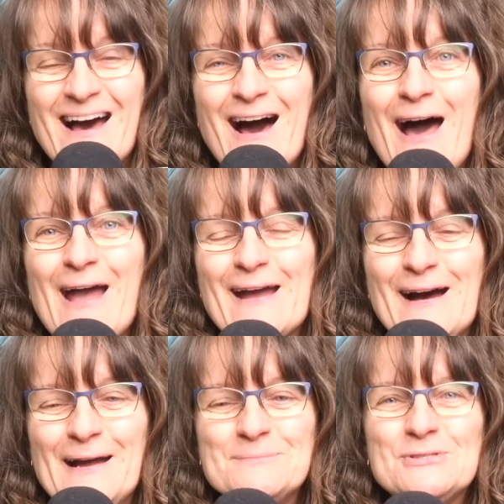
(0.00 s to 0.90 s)
Hi,
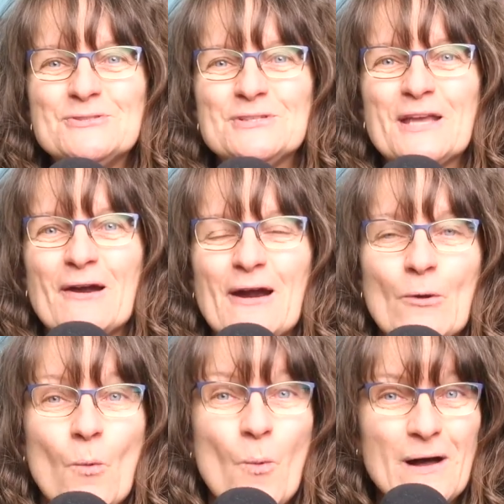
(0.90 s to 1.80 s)
I'm Susan
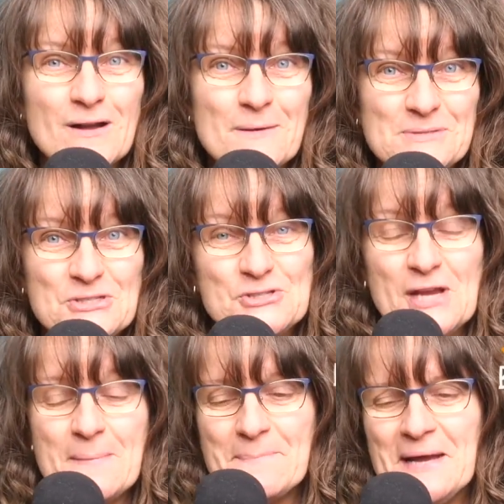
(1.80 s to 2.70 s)
Garrett. Welcome to
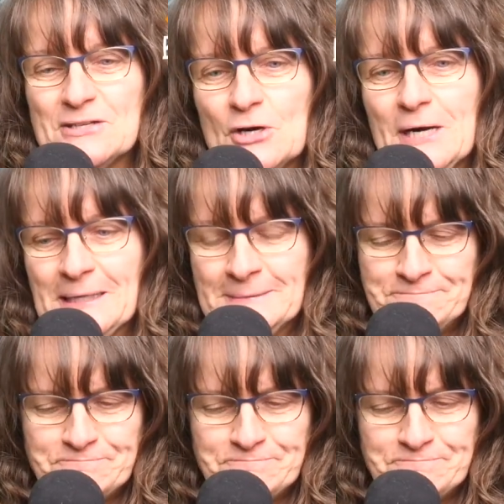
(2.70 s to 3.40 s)
Shaped by Dog.